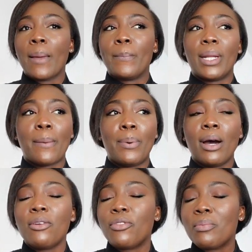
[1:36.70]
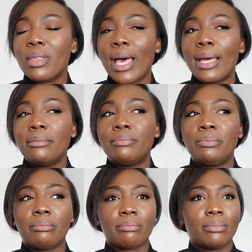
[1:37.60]
But apart from that,
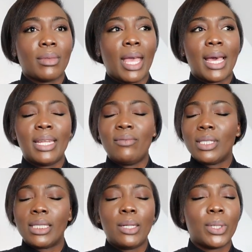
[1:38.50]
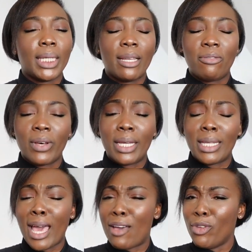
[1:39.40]
I've never seen anyone get fined.
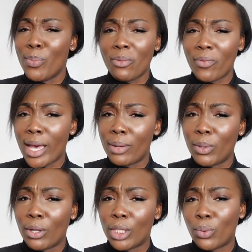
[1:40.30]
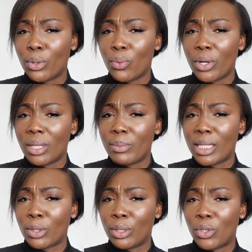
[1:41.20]
Have you been fined because you were not wearing the
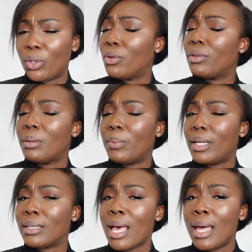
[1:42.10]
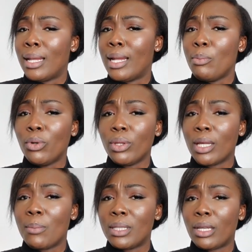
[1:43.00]
mask on the train or on the bus? Let me know in the
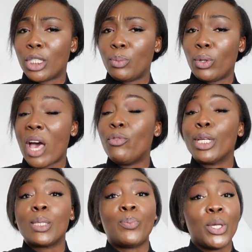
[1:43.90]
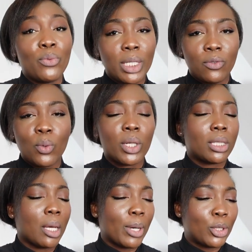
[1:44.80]
comment section below. Have you experienced? We don't want
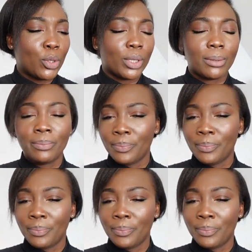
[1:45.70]
to talk about yours.